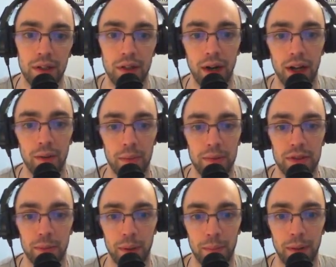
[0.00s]

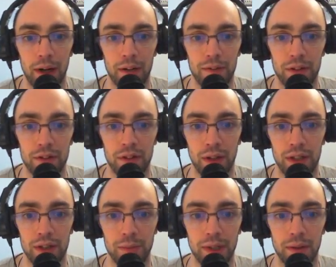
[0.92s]
cryo-weapons are pretty powerful, so I
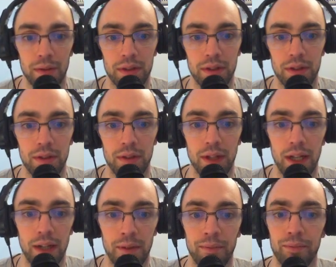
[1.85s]
should be able
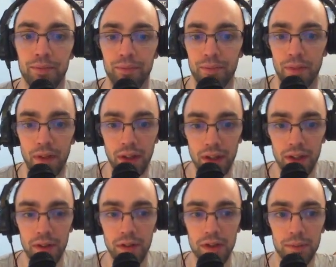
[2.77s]
to
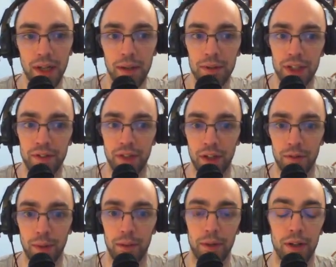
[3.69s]
do some damage even out
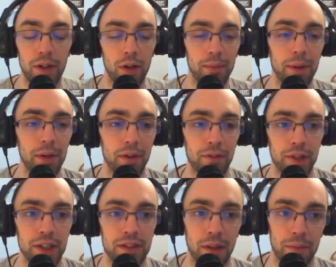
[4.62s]
of my ability, or maybe I'll
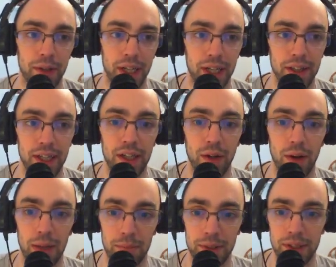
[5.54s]
freeze something and then go
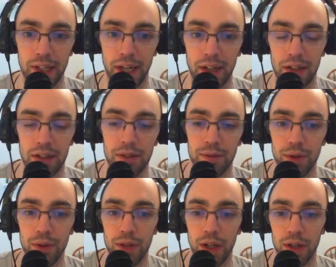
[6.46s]
up in the air.
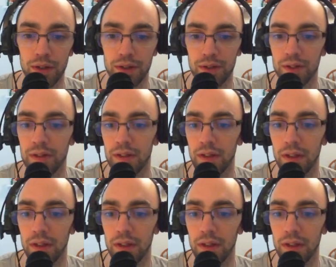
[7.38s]
Who knows?